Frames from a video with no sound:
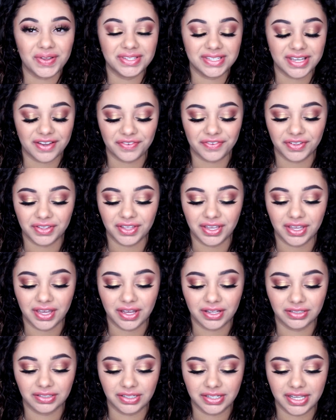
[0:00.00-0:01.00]
definitely
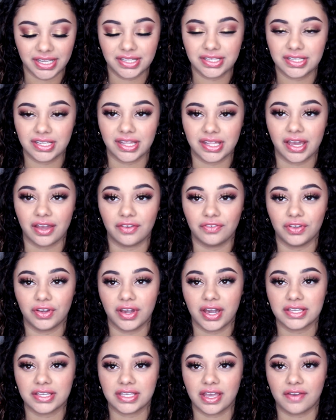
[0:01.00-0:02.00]
look into that if you
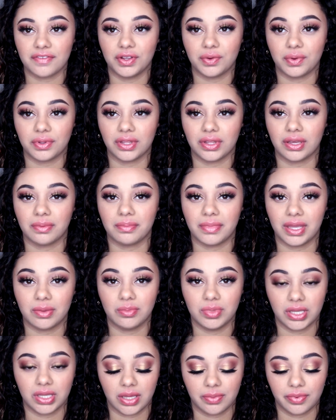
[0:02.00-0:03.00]
guys have anyone that may
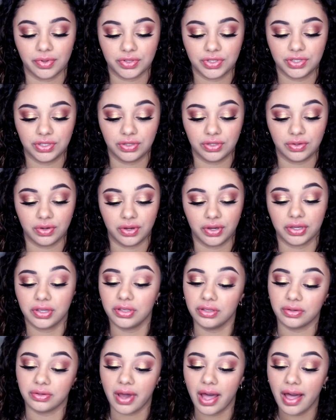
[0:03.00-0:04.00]
be able to hook
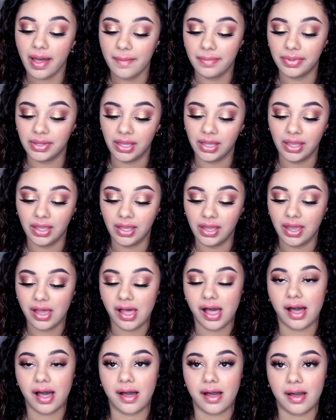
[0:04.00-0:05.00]
you up.
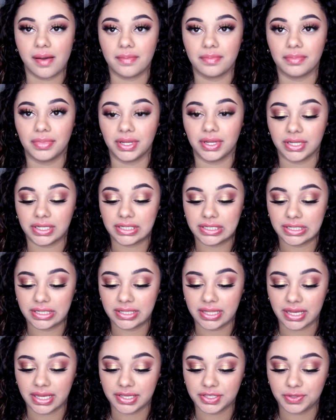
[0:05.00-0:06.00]
But
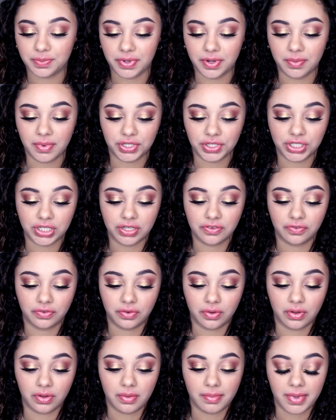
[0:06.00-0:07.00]
that is pretty much it
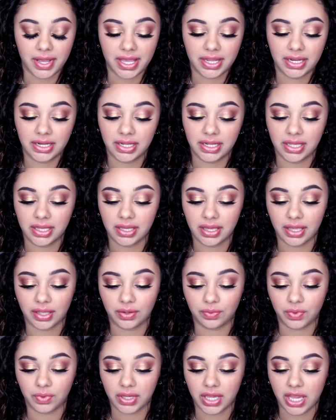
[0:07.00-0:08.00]
for my editing
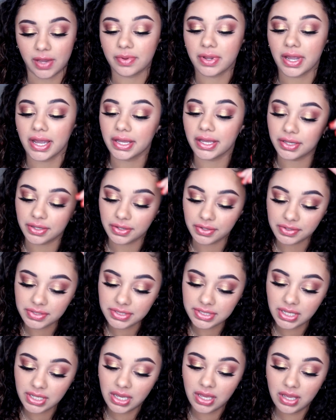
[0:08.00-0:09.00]
and what camera I
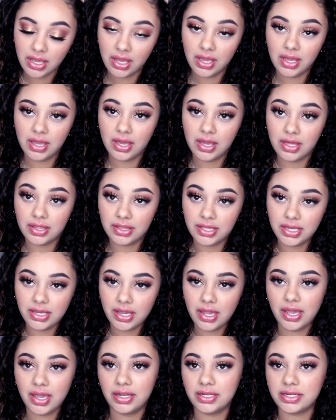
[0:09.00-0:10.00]
use.
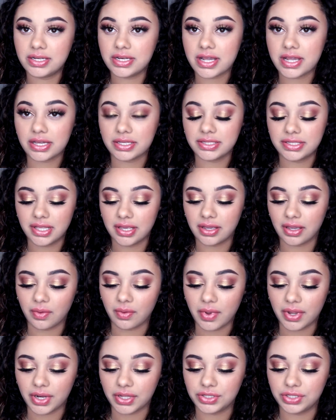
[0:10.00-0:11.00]
The next thing I
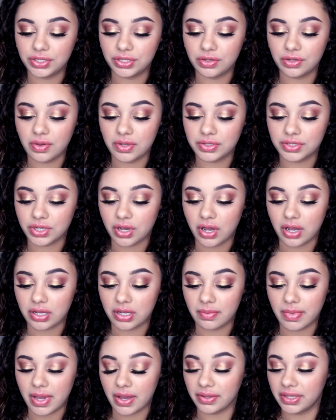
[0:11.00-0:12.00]
wanted to talk
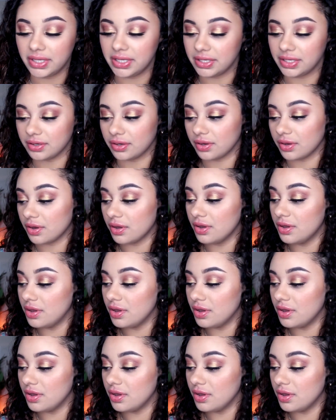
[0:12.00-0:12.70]
about here,